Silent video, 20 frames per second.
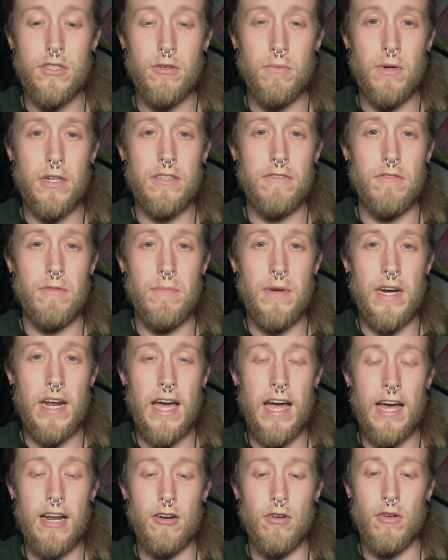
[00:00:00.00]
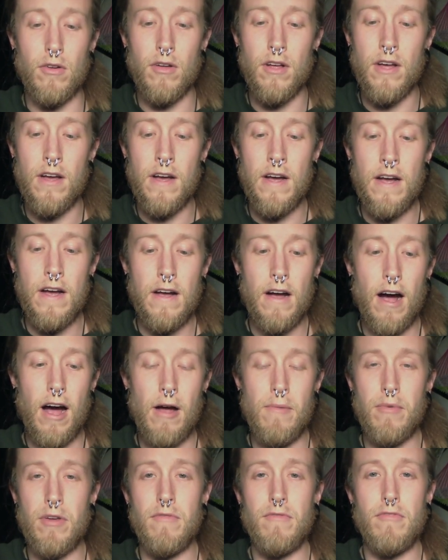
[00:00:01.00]
too much for me to handle.
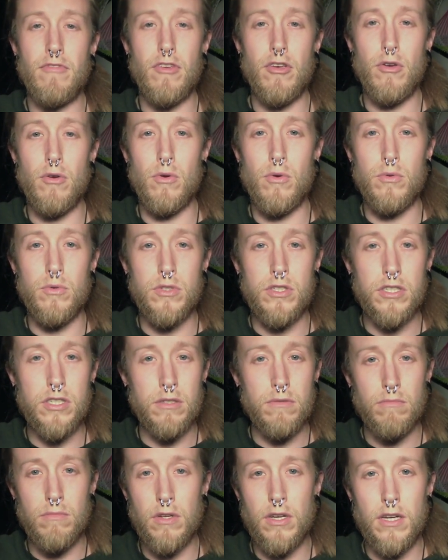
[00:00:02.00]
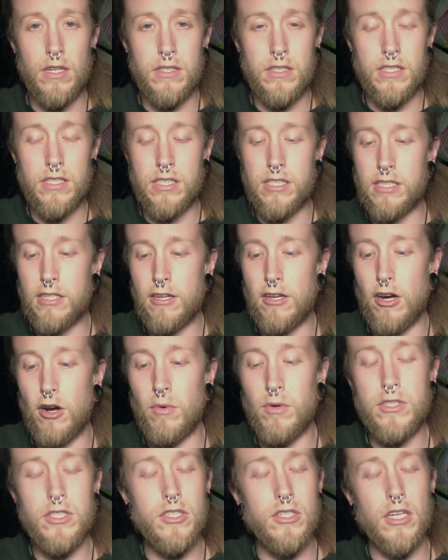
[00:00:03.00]
I'm confused. It's you
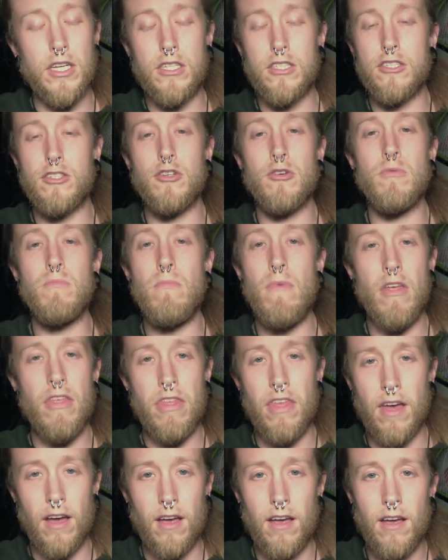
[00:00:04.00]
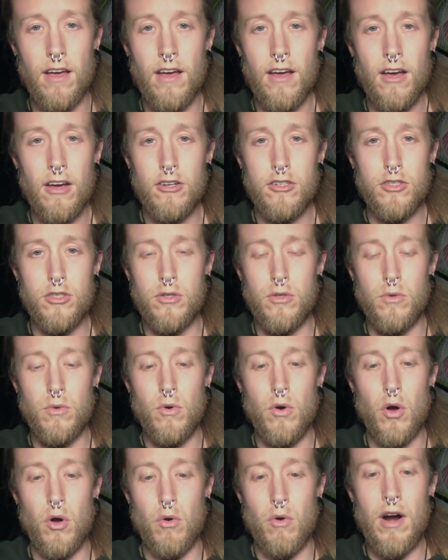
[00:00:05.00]
know it's it's too mythic
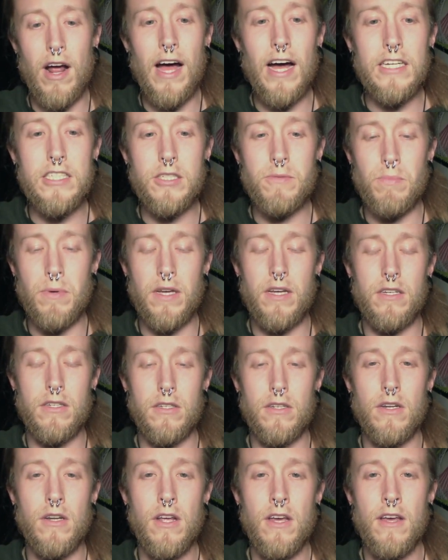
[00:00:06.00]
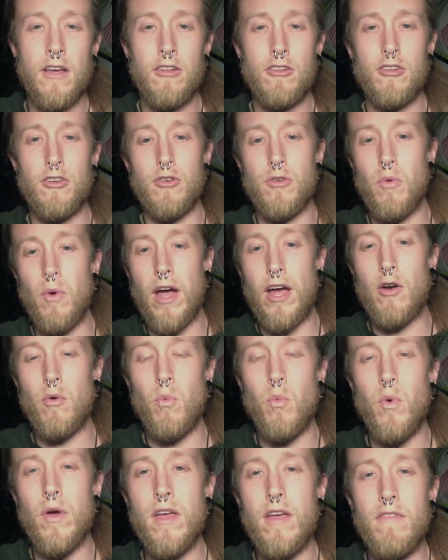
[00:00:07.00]
to grasp into
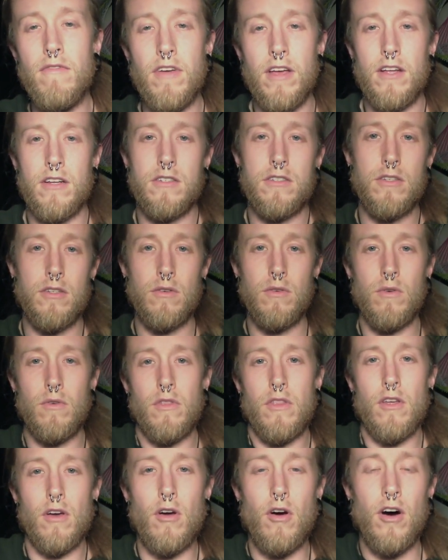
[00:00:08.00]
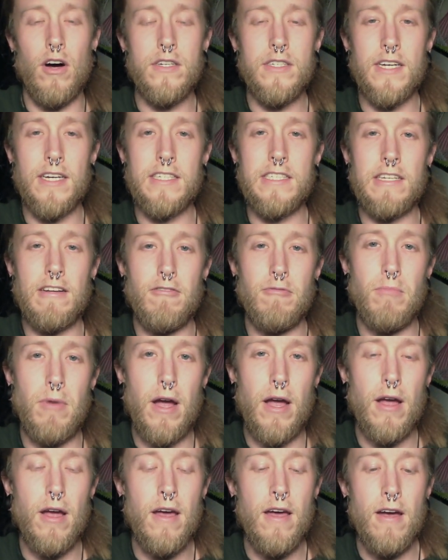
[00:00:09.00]
and weave into the context of
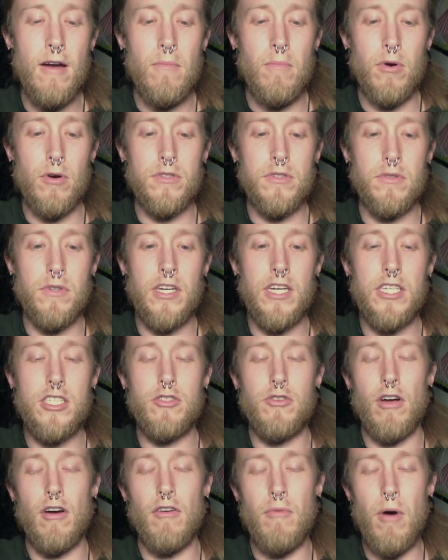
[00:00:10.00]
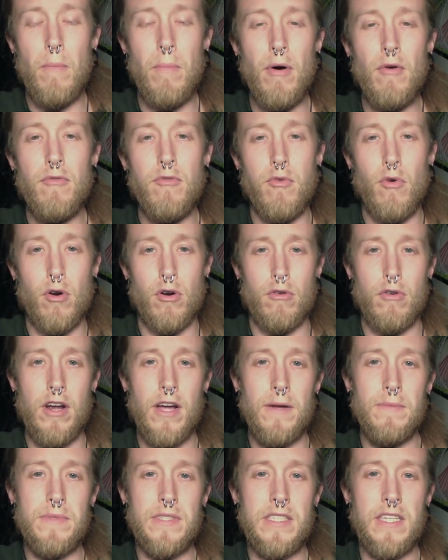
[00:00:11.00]
my personal history. About four
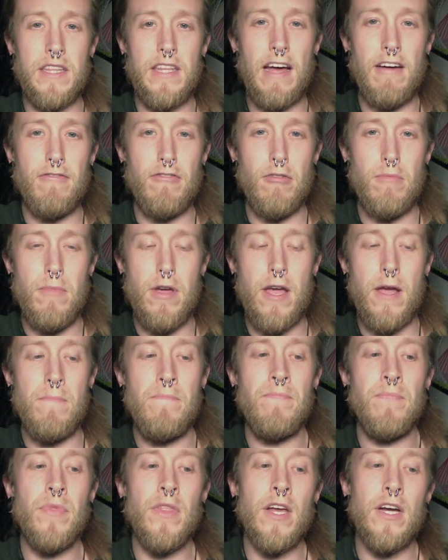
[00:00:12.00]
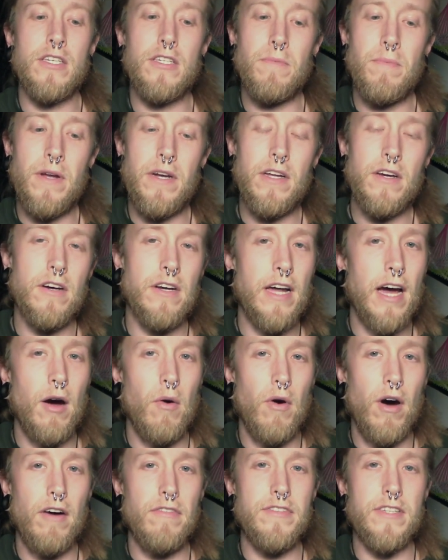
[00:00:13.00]
grams did that for me. Depending on
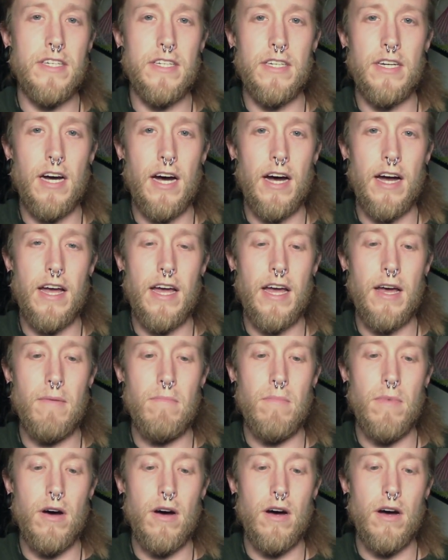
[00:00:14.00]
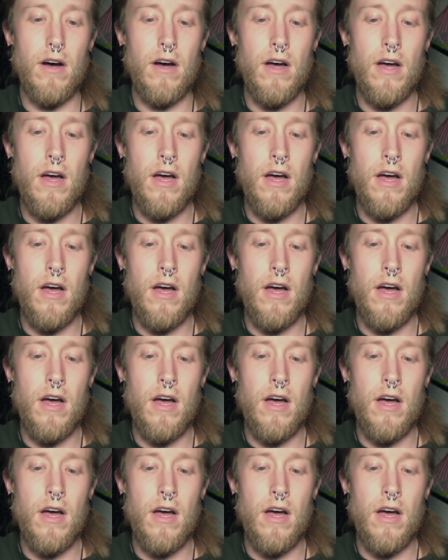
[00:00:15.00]
how often I am uh,